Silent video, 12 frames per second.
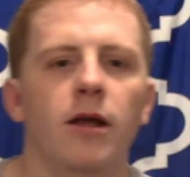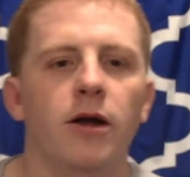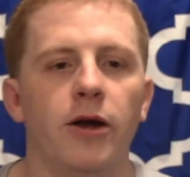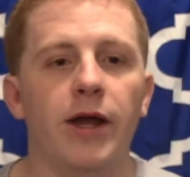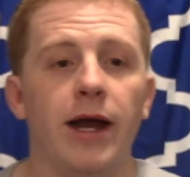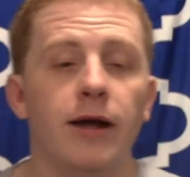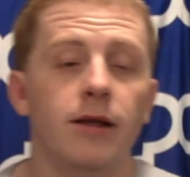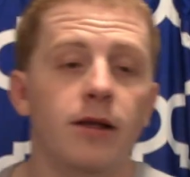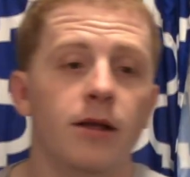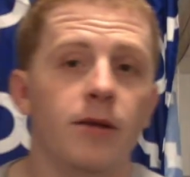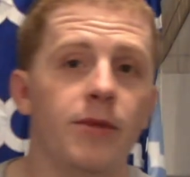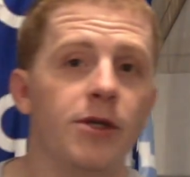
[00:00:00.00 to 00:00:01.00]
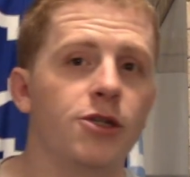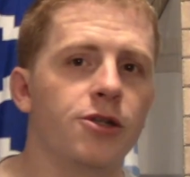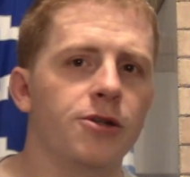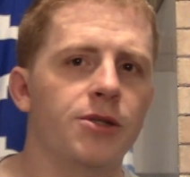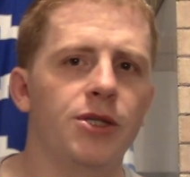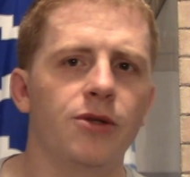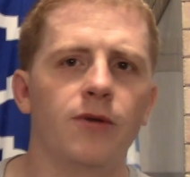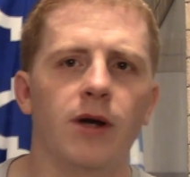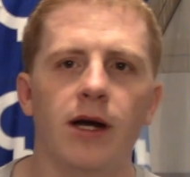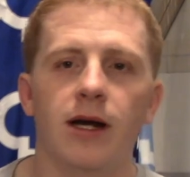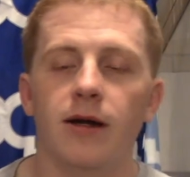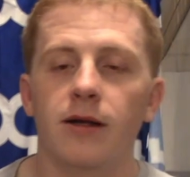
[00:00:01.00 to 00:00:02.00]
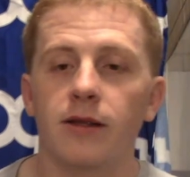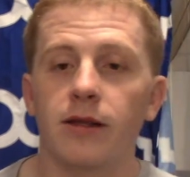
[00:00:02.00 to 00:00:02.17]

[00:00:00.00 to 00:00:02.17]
Oh yeah, be sure to uh,